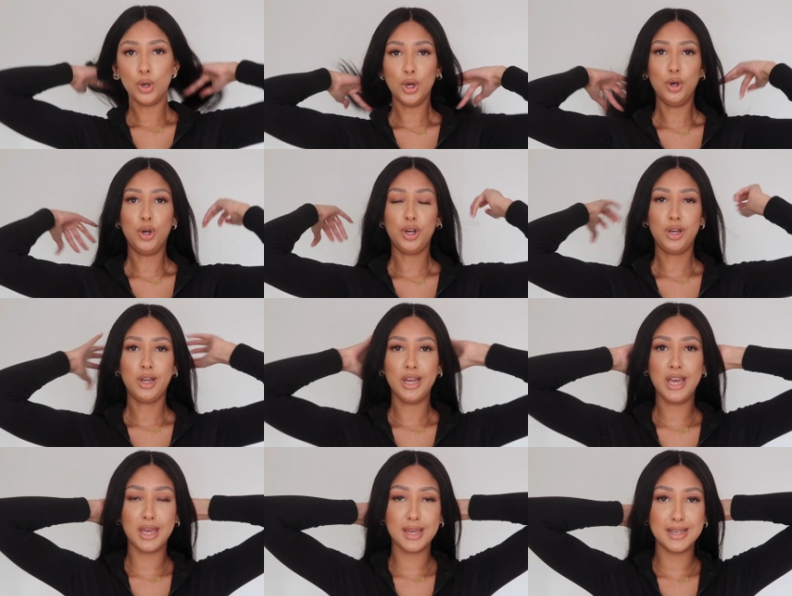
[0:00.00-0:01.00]
Woo!
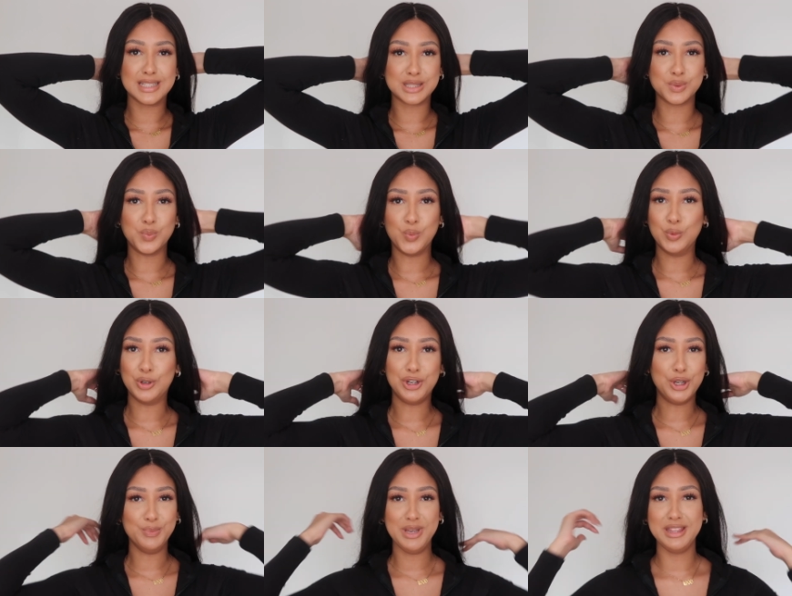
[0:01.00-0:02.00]
it is
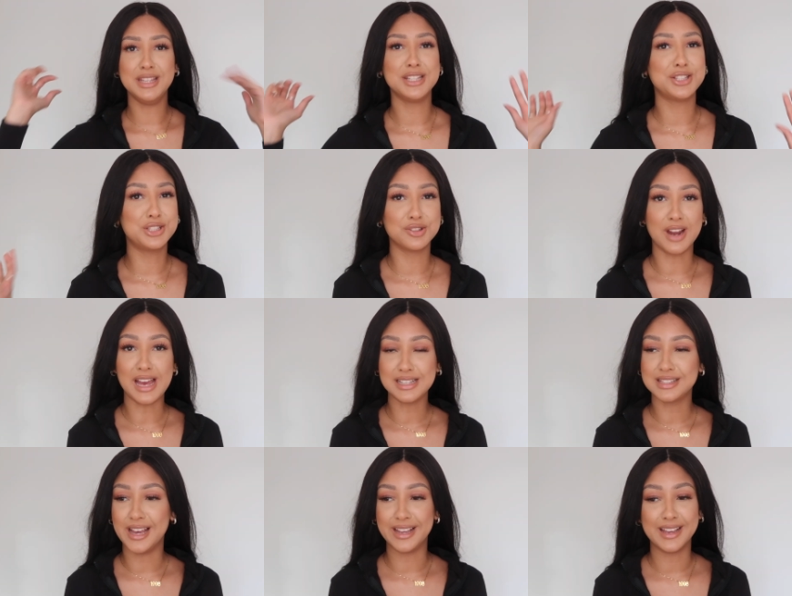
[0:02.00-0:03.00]
warm in this
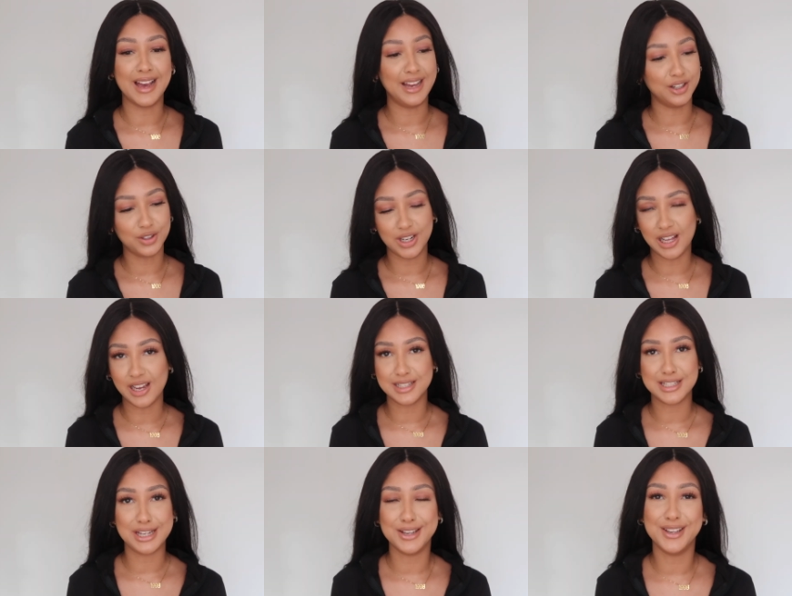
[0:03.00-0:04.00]
dress i cannot lie
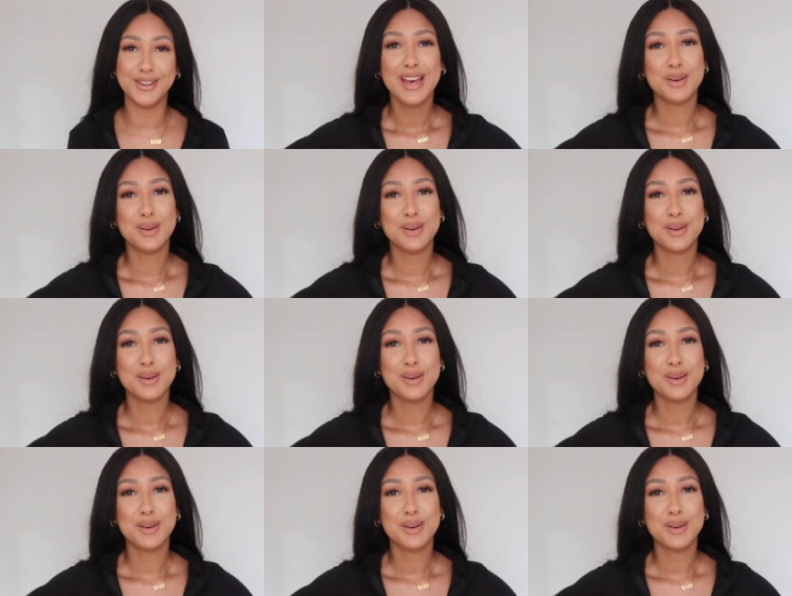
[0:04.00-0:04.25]
to you